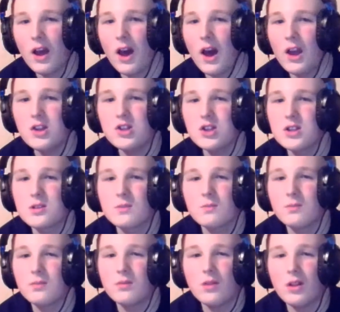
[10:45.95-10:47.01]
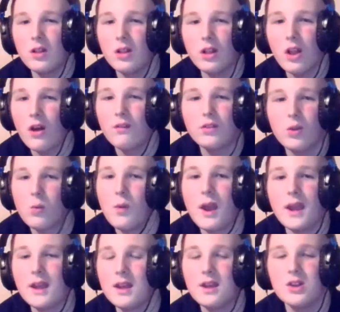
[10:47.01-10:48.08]
I just love the way
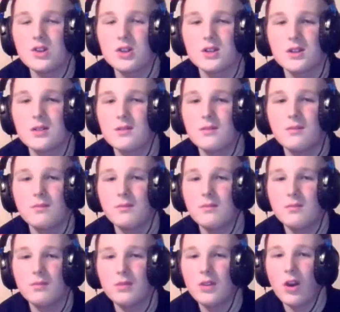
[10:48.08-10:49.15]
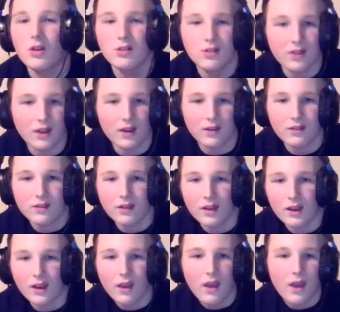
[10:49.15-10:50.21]
he just does things.
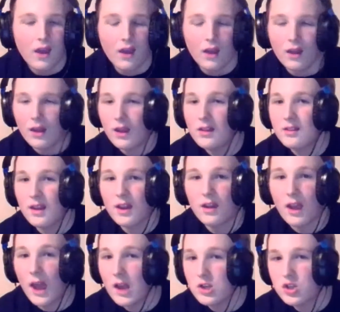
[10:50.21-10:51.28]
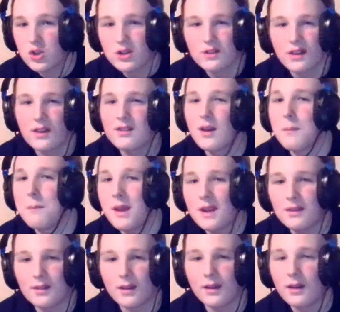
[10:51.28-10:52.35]
Like his entrance is
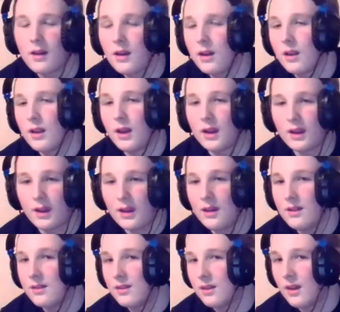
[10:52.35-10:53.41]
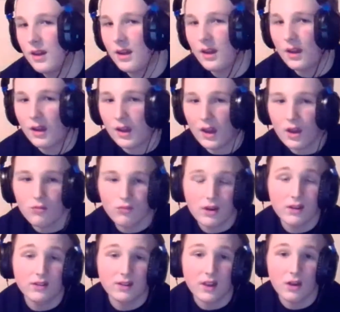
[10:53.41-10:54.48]
amazing. Like his in-ring
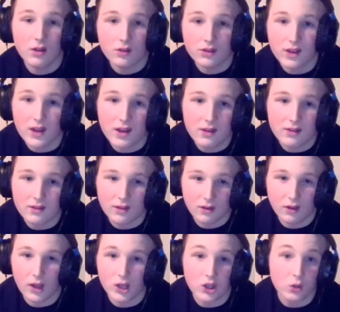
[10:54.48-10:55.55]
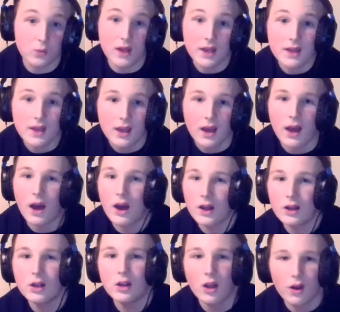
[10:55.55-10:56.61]
skills is like unique. I
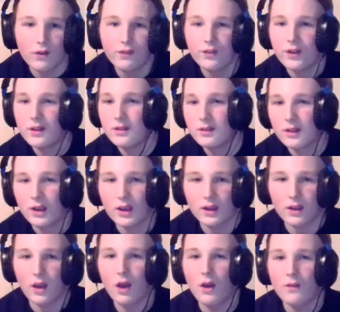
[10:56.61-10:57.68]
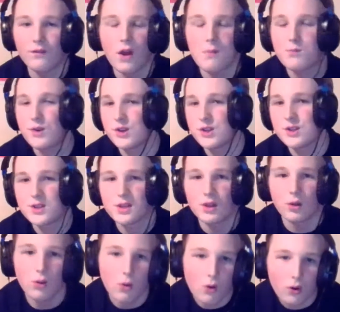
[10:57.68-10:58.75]
love his vibrations in the
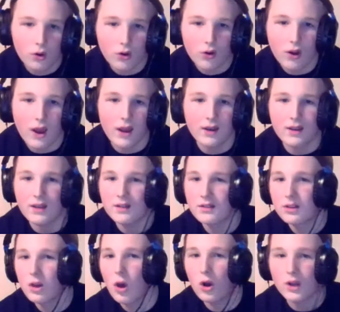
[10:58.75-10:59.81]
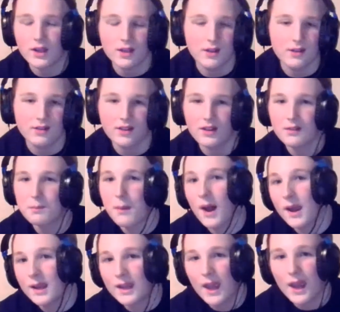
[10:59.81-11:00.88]
corner and his cockiness and his
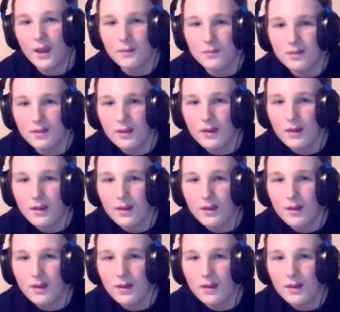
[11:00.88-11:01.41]
mind games.